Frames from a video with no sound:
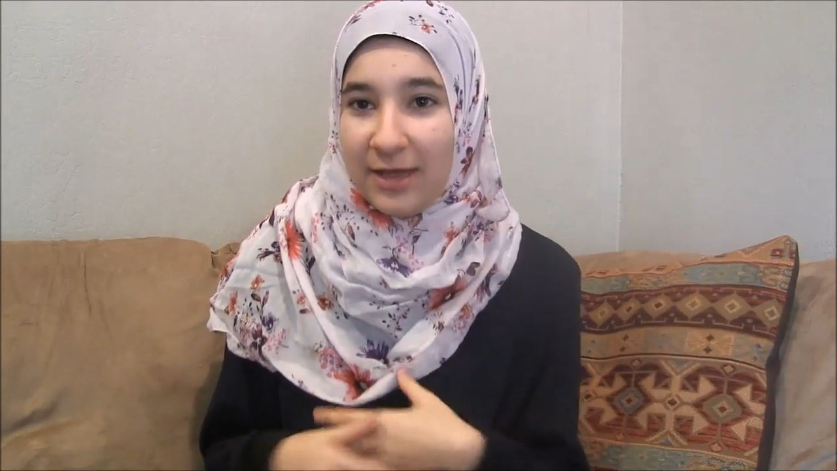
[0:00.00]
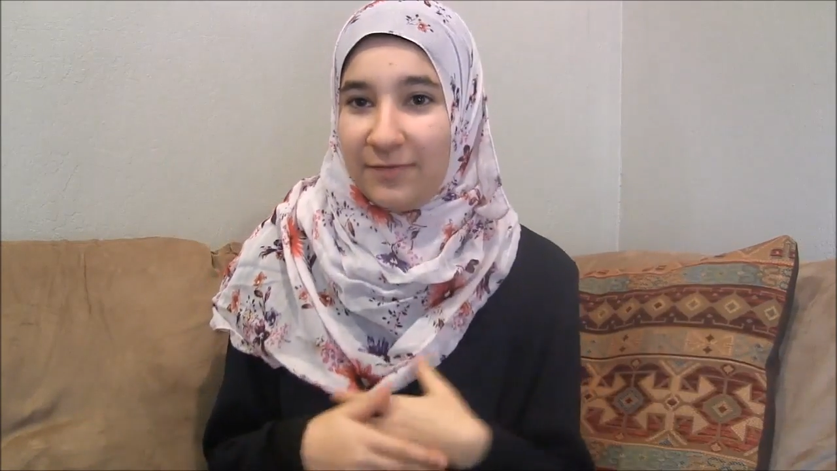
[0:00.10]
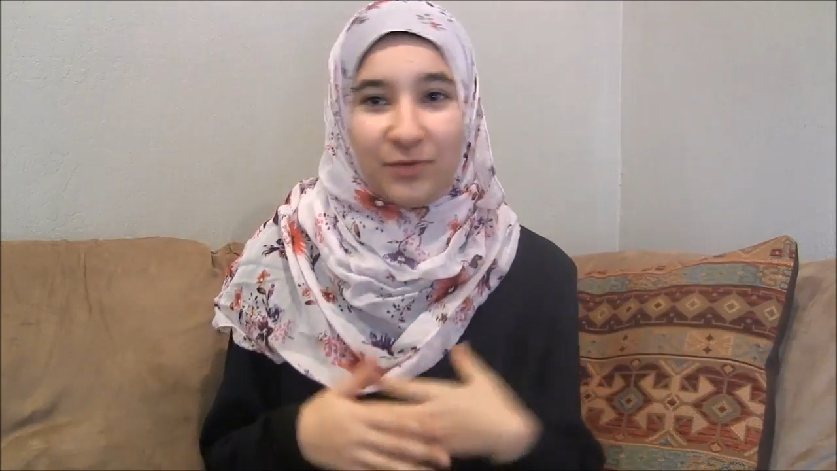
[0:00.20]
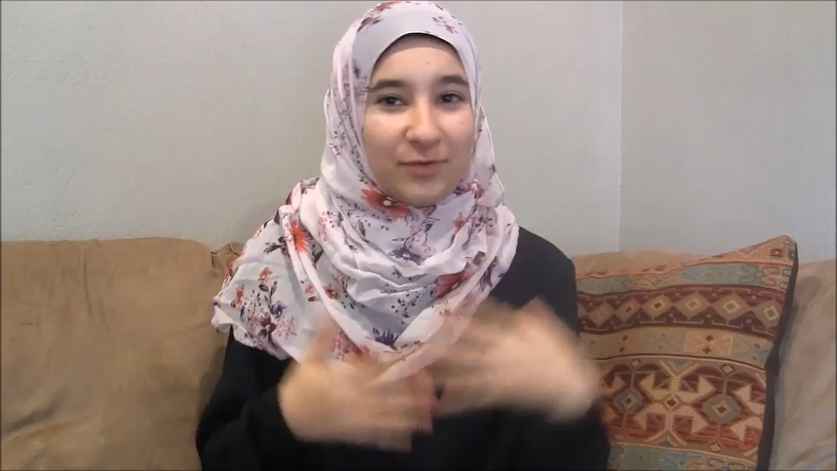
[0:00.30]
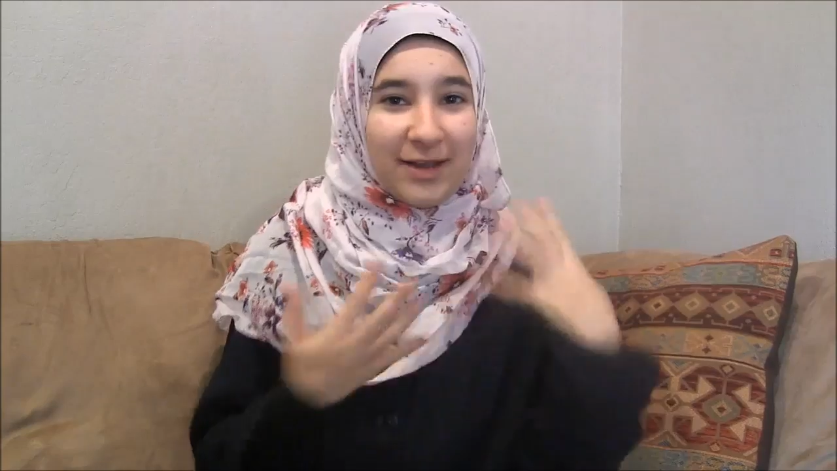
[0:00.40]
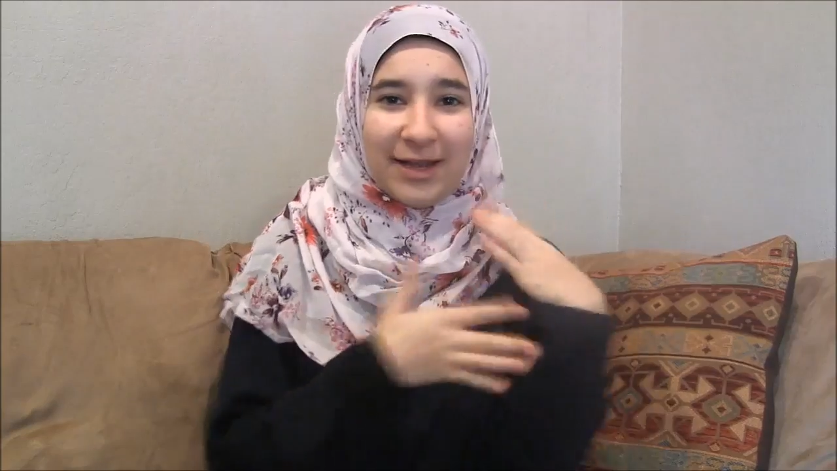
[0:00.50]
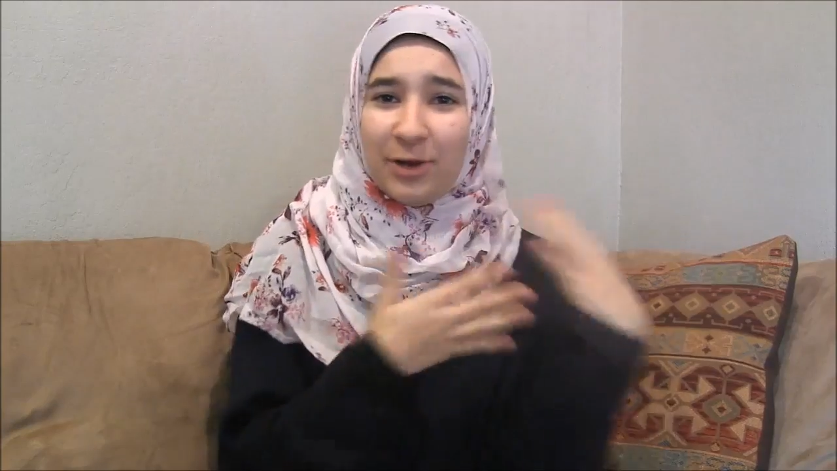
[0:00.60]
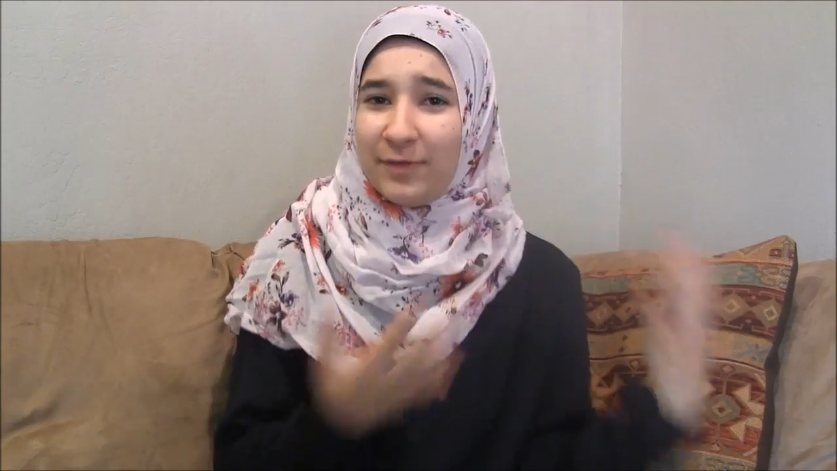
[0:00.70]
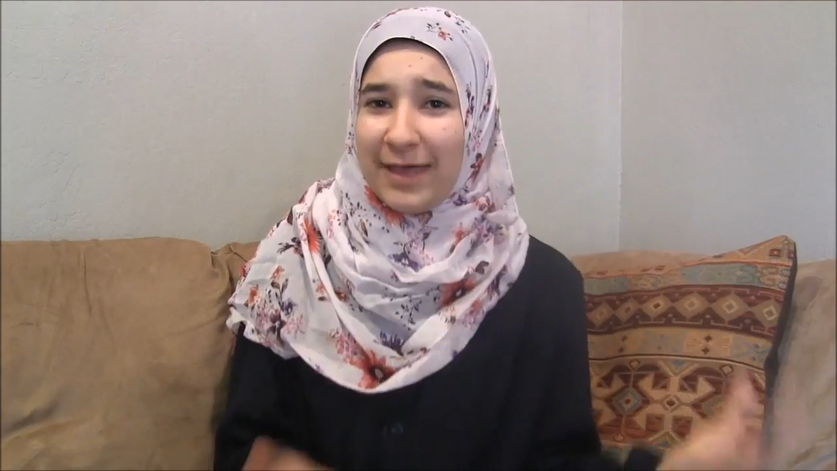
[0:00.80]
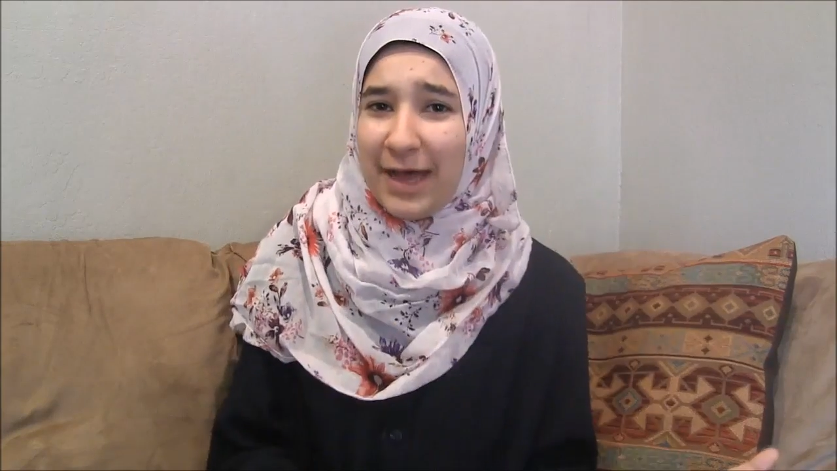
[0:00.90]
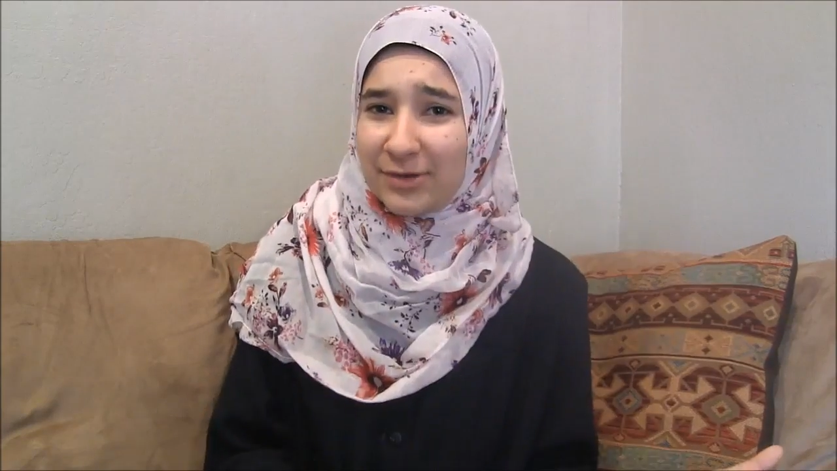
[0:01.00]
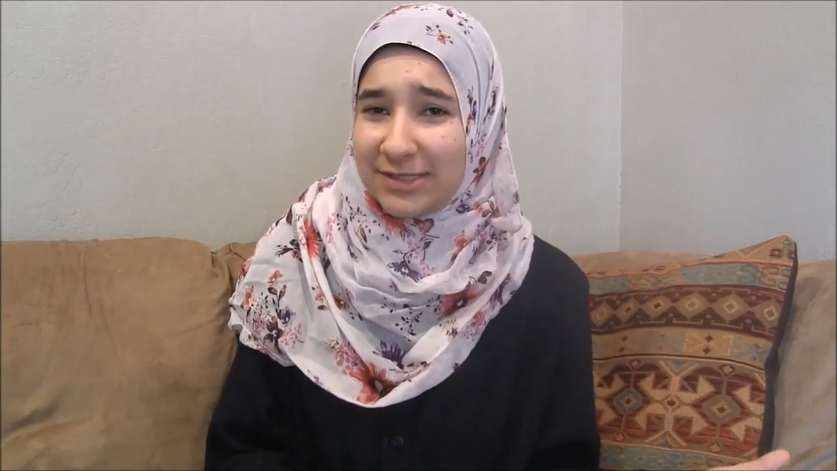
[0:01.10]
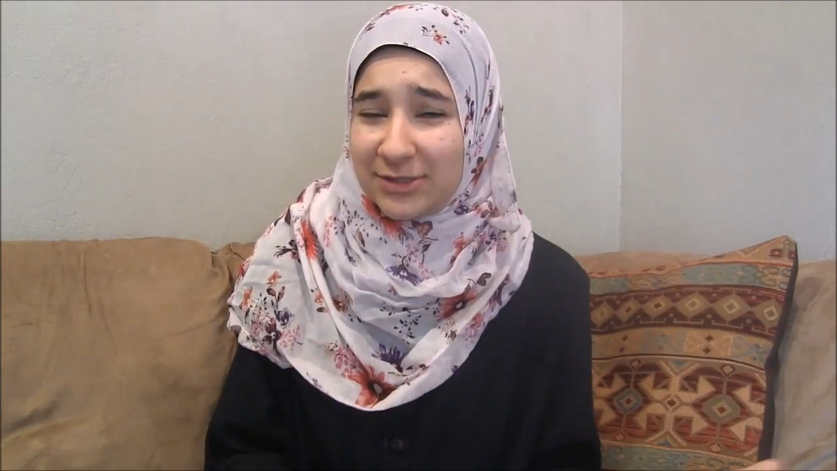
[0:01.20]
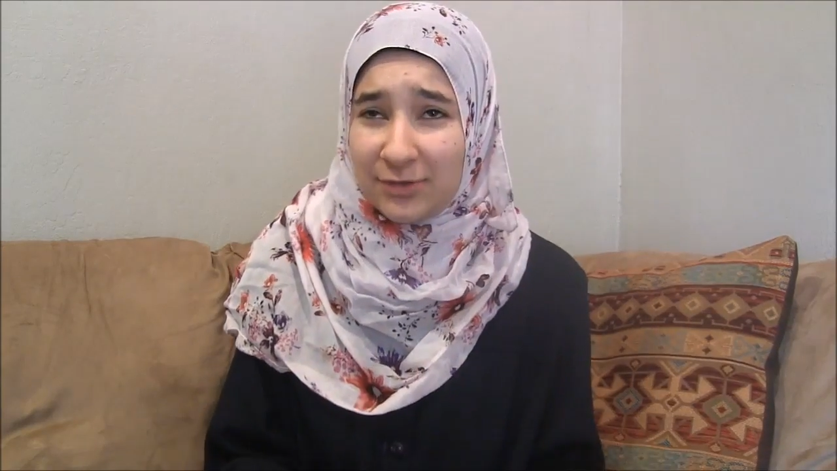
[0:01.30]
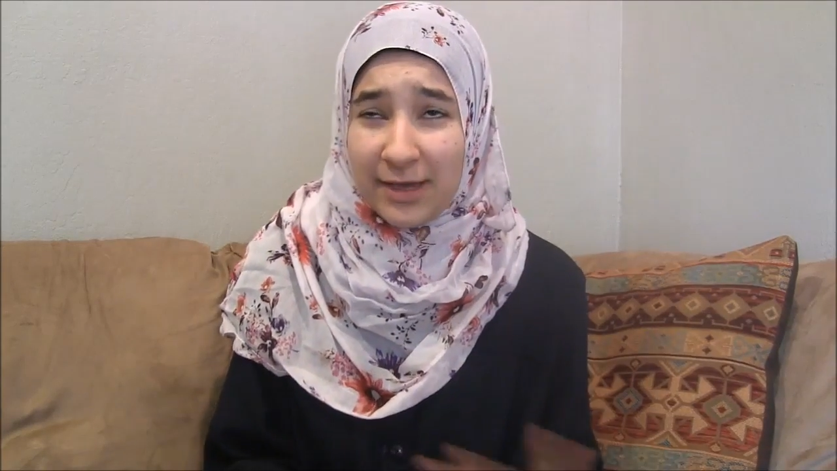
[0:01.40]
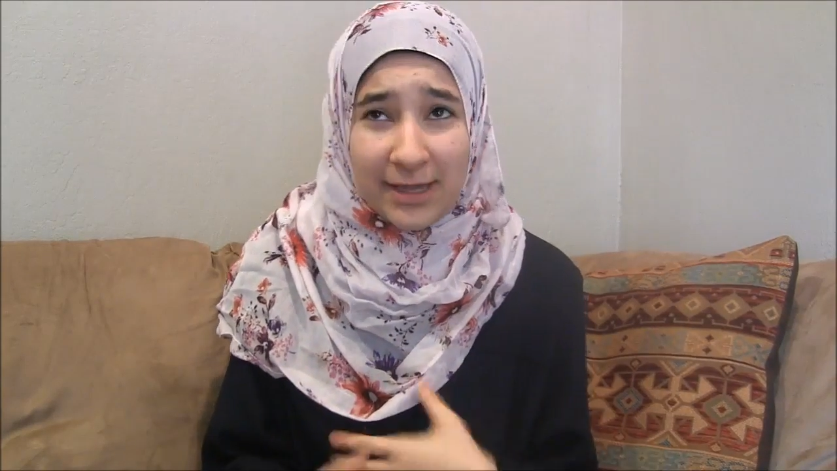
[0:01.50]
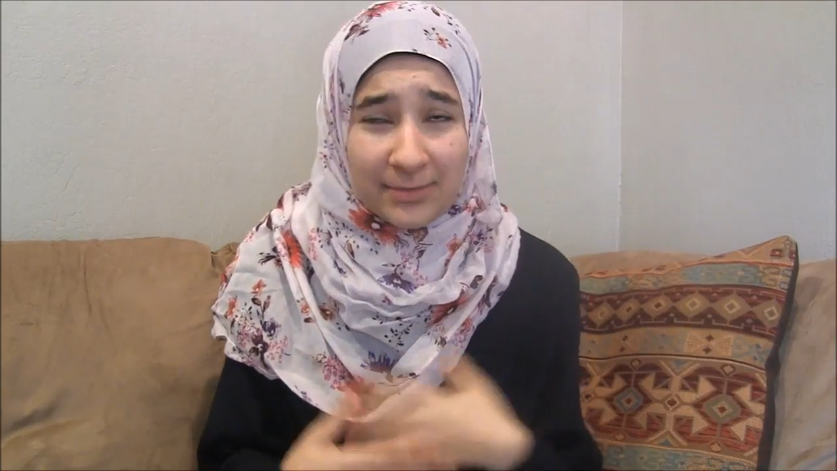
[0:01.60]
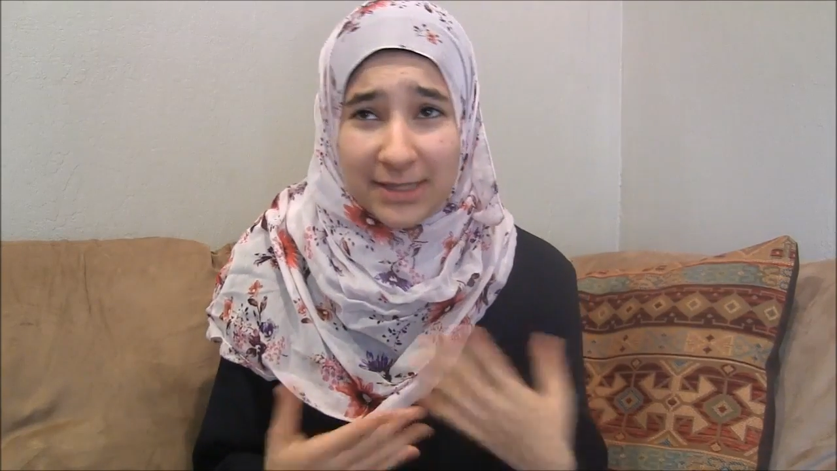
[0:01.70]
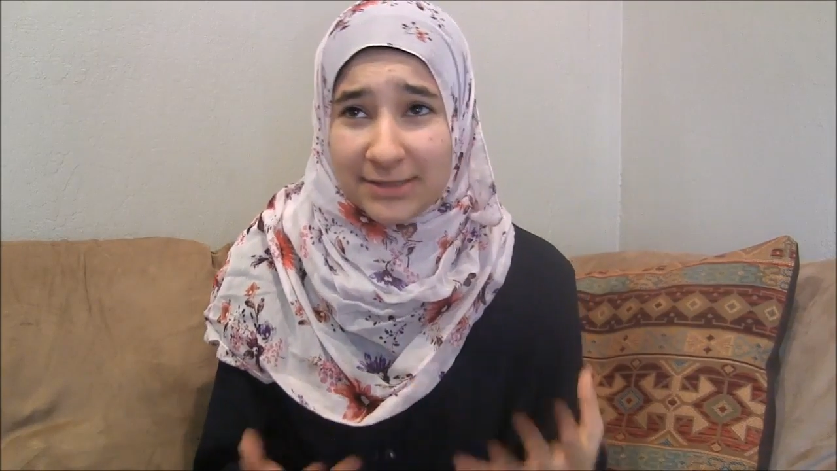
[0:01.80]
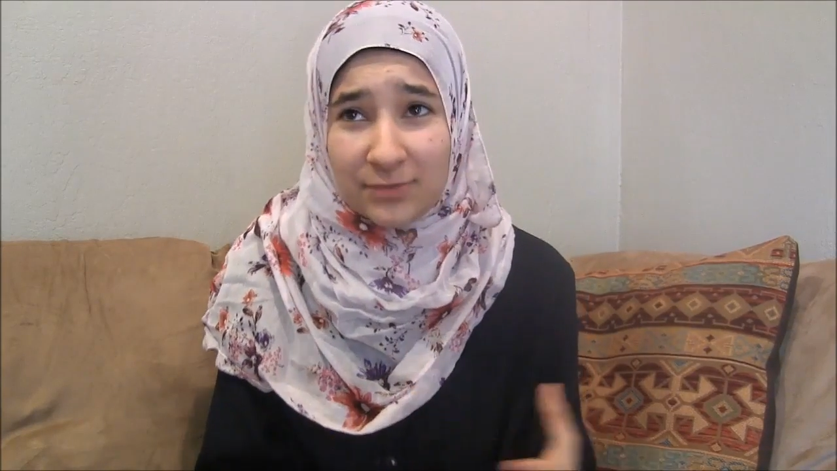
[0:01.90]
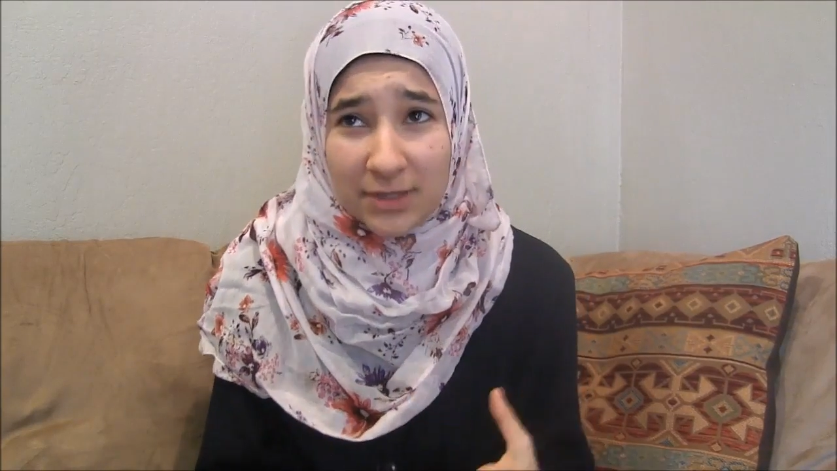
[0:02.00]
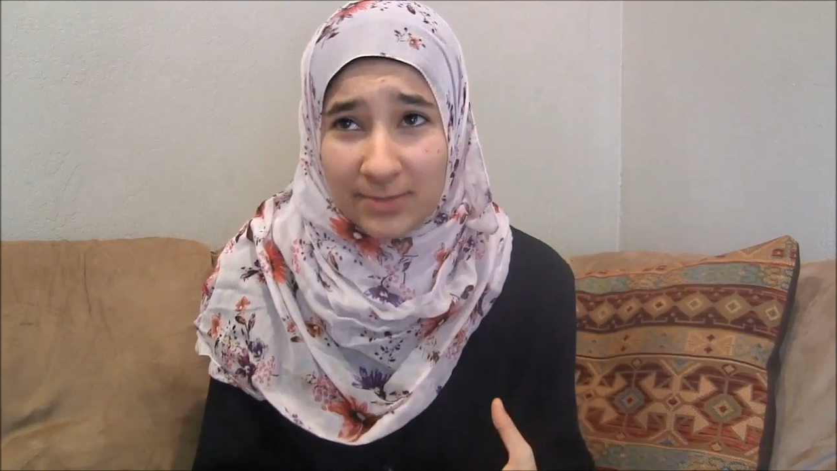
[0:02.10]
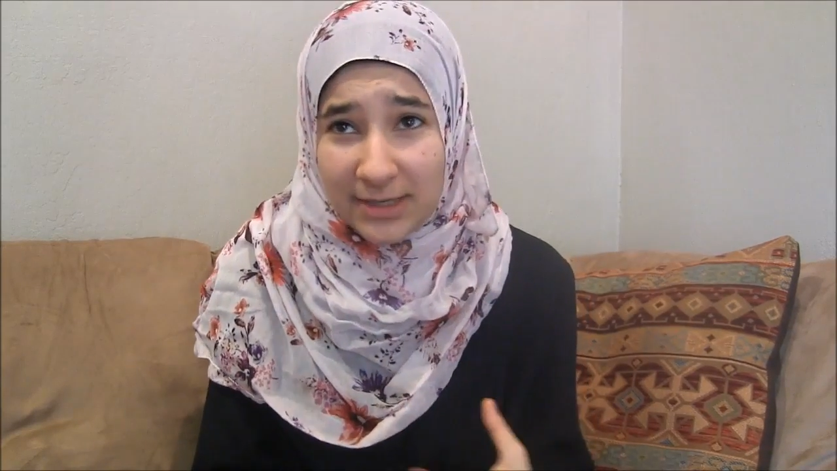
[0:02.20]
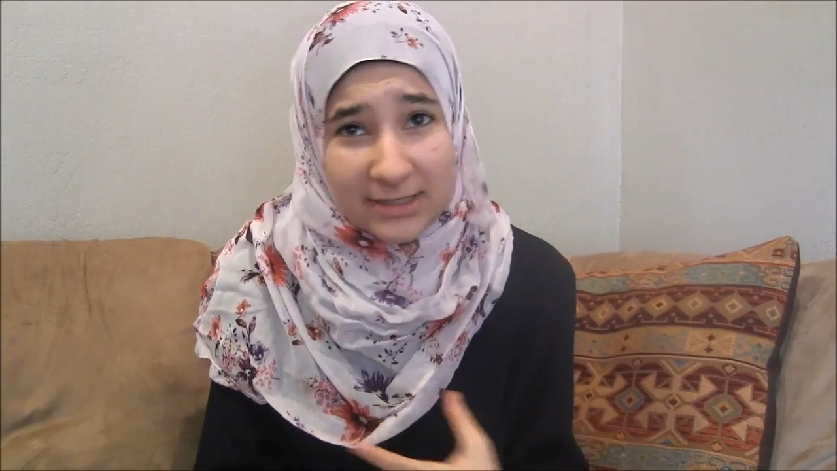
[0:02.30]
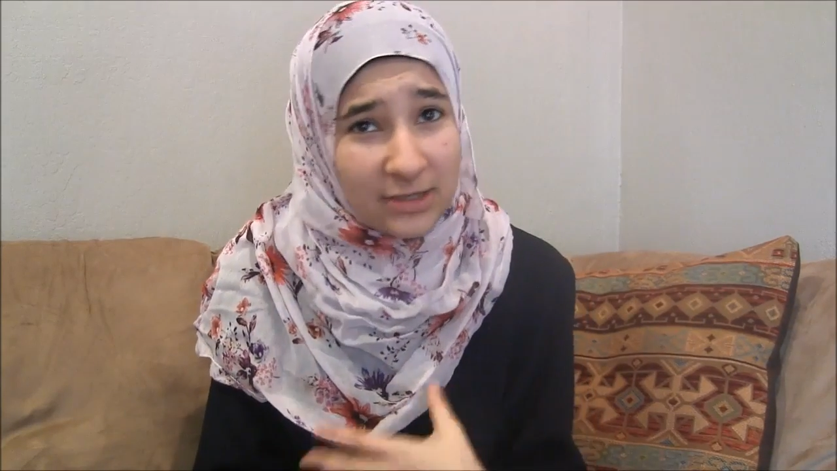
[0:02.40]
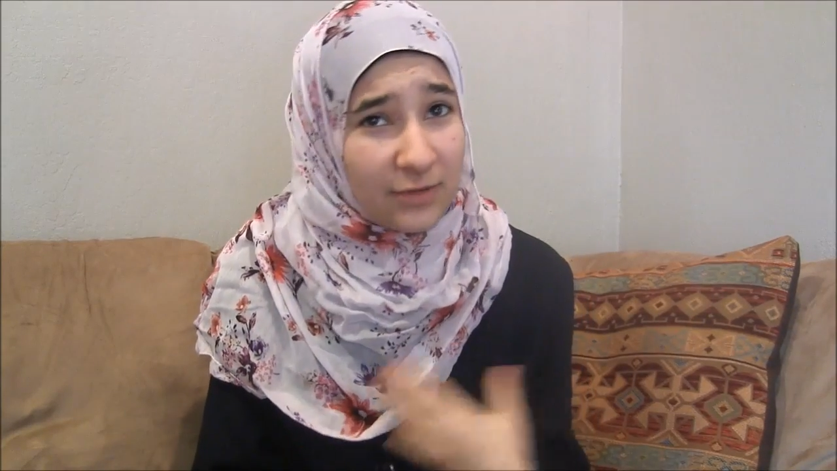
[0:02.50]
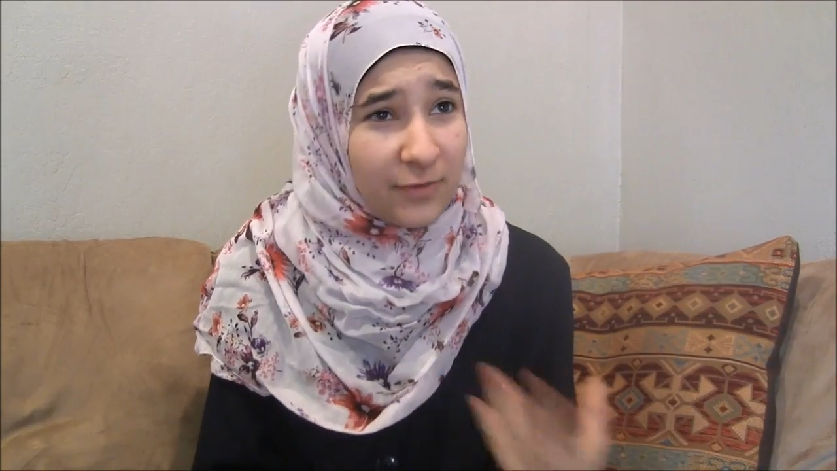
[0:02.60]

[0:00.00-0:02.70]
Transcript: If you run out of the house at 2 a.m., that's a really big deal.